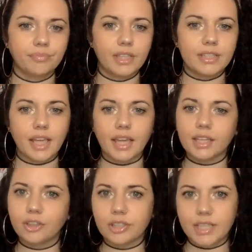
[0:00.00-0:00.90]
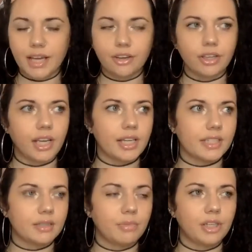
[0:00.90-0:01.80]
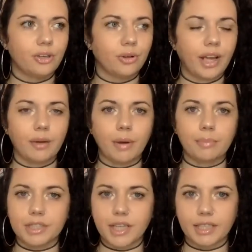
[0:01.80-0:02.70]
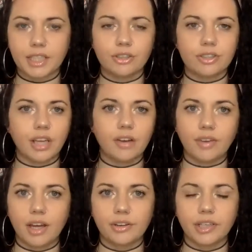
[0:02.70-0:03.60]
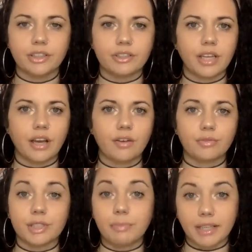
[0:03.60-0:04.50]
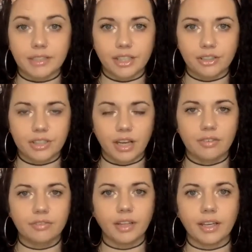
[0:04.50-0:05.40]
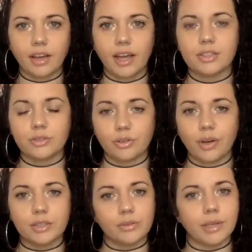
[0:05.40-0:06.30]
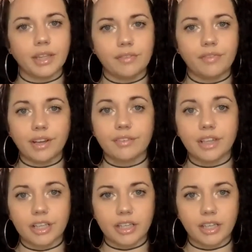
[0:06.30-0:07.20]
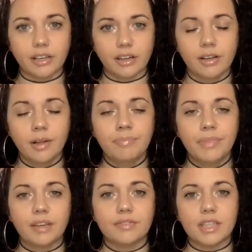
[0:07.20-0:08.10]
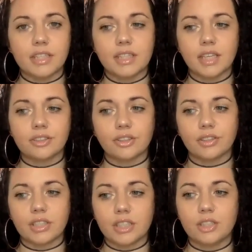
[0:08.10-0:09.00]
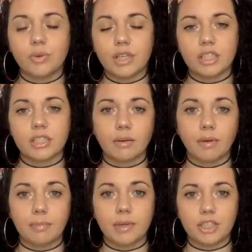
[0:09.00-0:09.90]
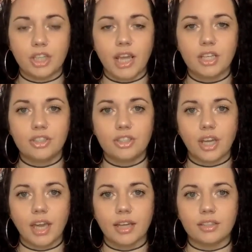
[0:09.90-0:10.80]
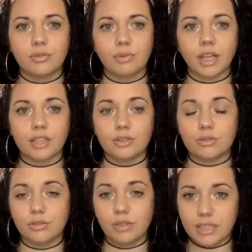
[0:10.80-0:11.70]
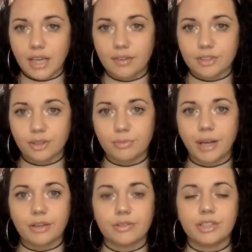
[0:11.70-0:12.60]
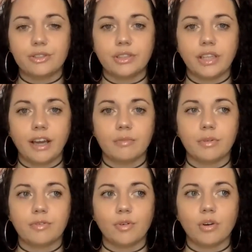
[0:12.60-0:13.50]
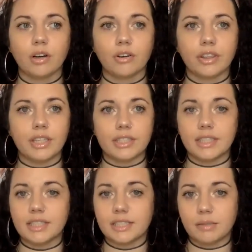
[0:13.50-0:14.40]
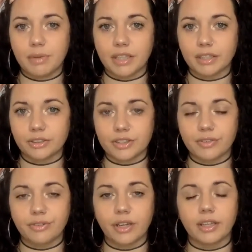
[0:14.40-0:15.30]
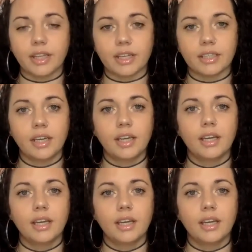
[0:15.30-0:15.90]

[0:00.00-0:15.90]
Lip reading: staying in your integrity. It doesn't mean you don't care about protecting yourself, honoring yourself, respecting yourself. okay, I just want to make that very, very clear. If these situations come up and change, and you realize you do need to have certain boundaries you didn't have before, or things needed to be a little different, then